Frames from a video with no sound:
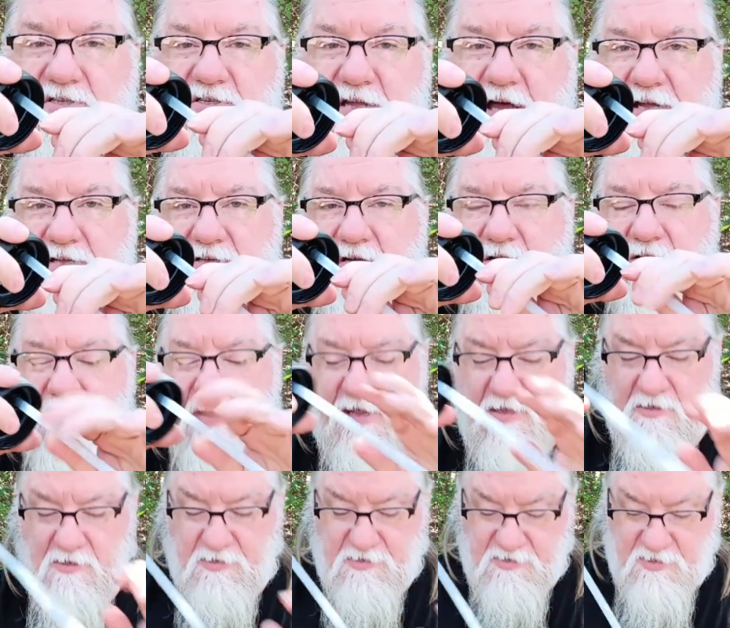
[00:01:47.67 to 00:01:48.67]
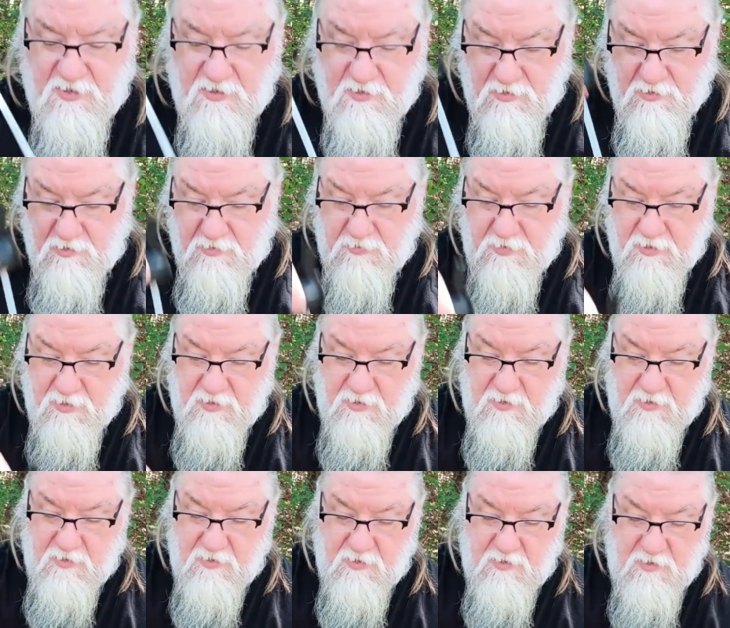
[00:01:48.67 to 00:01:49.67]
slides onto that little tube.
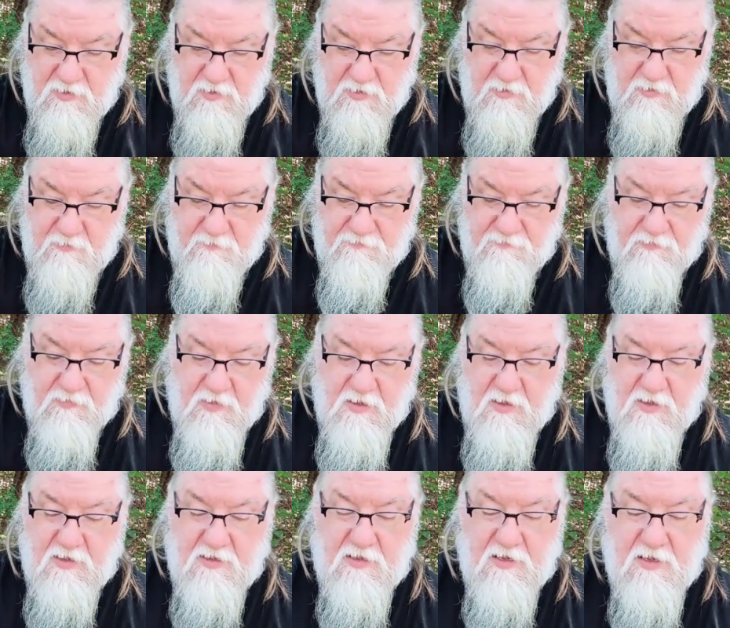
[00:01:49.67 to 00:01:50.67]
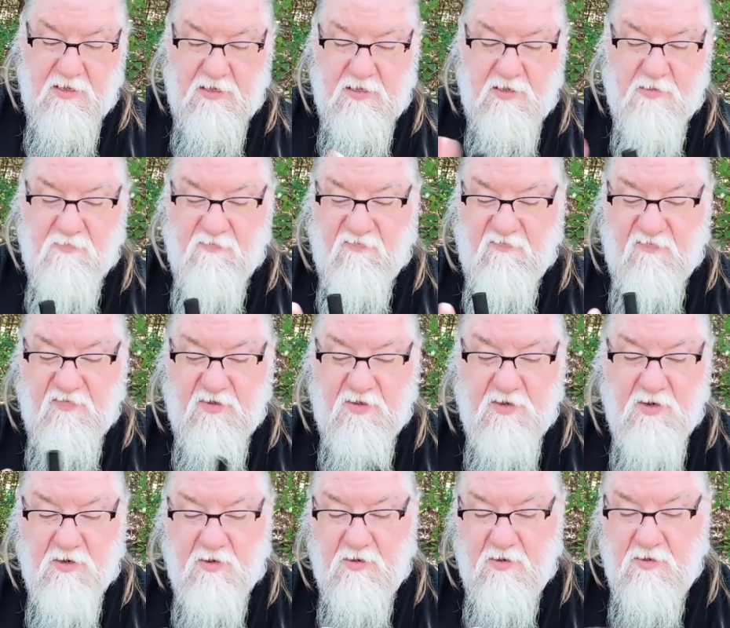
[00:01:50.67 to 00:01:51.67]
Then you fill
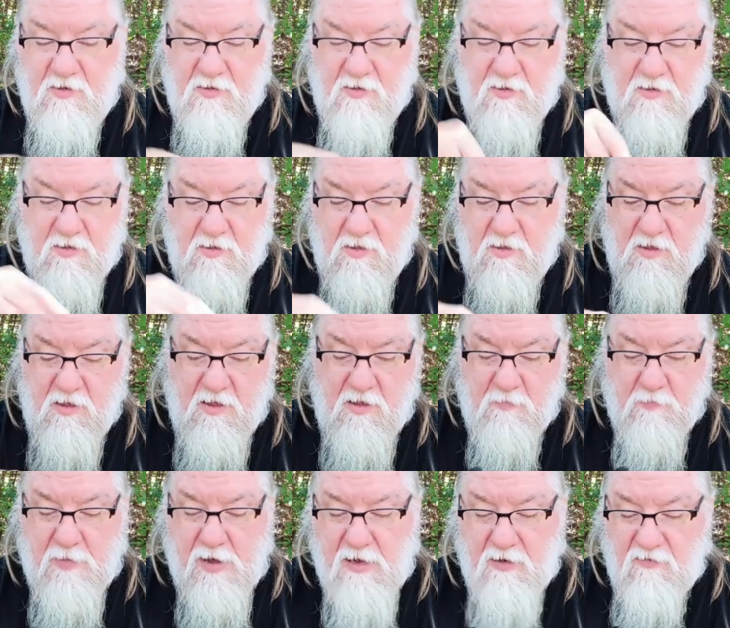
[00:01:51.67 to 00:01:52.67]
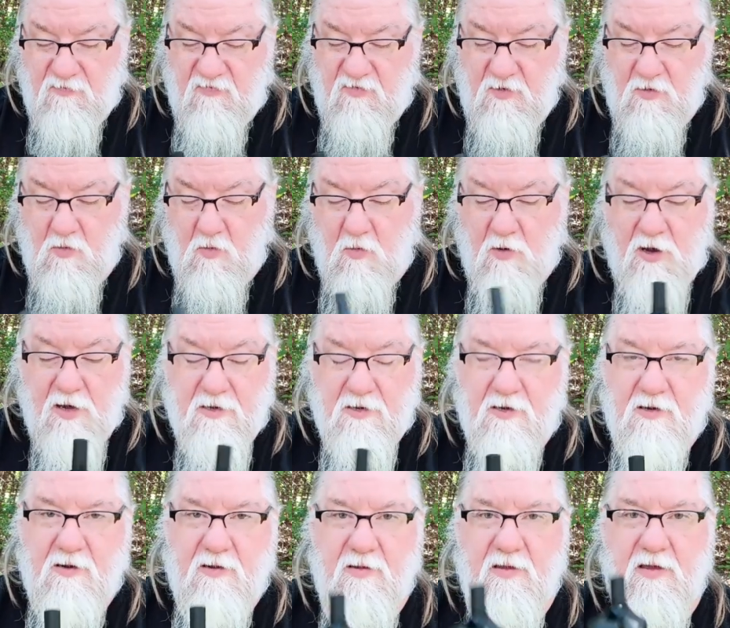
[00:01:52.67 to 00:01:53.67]
your bottle full of water